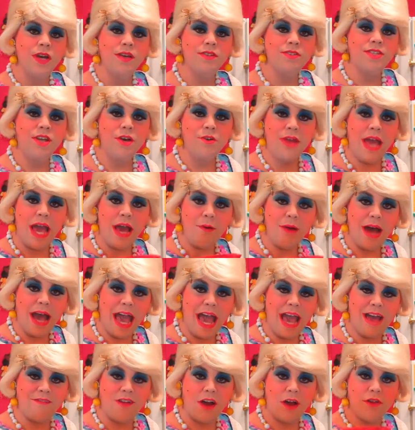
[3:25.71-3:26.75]
So now I
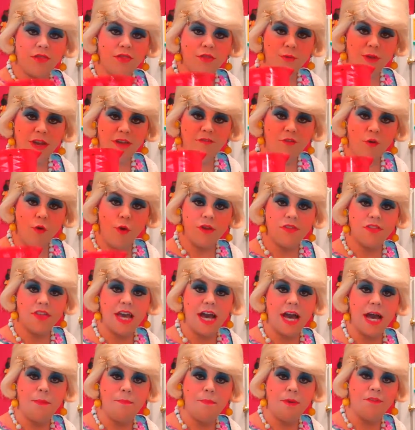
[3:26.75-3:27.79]
have our 3 fourths
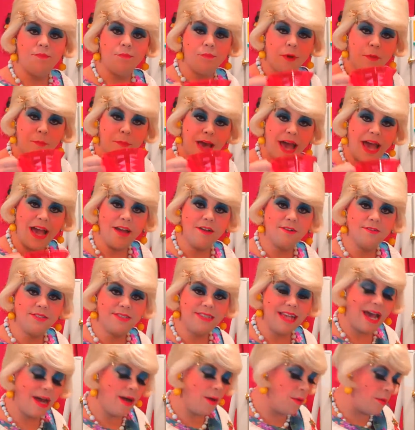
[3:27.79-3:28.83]
cup of prepared
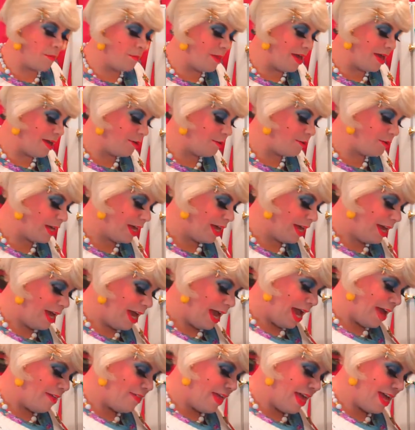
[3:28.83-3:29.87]
sour milk
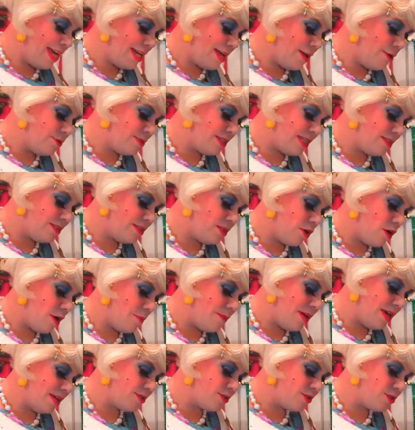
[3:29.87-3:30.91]
and that goes into our
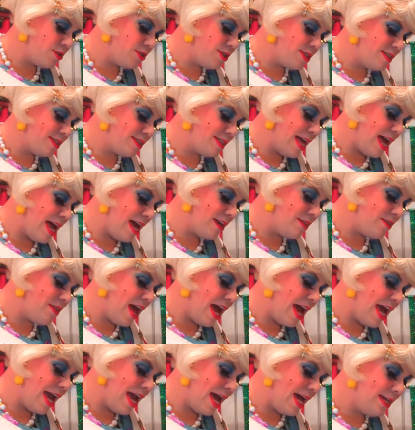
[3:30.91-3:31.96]
mixture just like
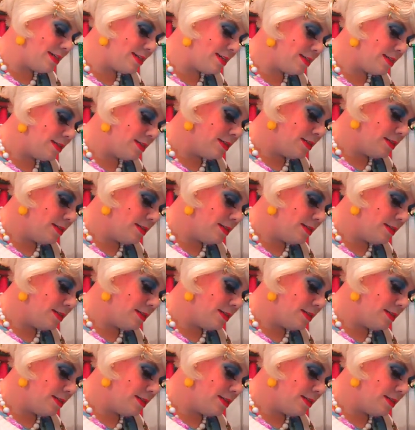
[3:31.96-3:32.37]
that.